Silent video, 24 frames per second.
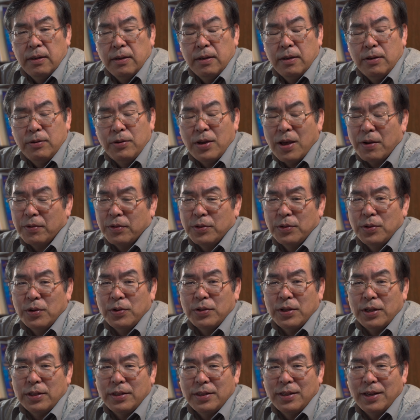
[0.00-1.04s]
You have to know
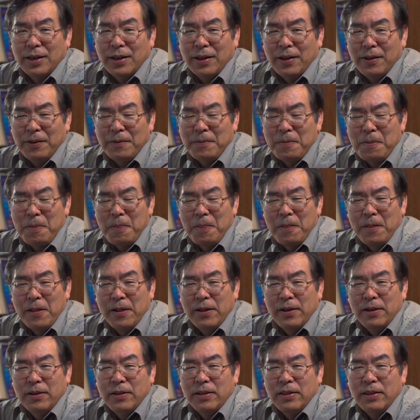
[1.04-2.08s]
that
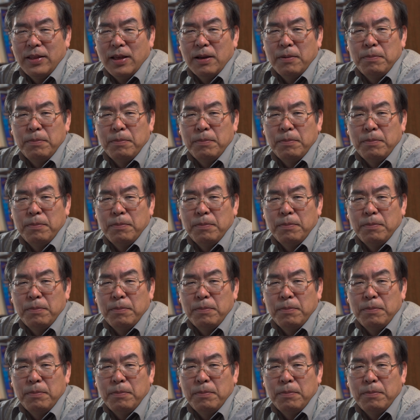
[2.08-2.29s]
there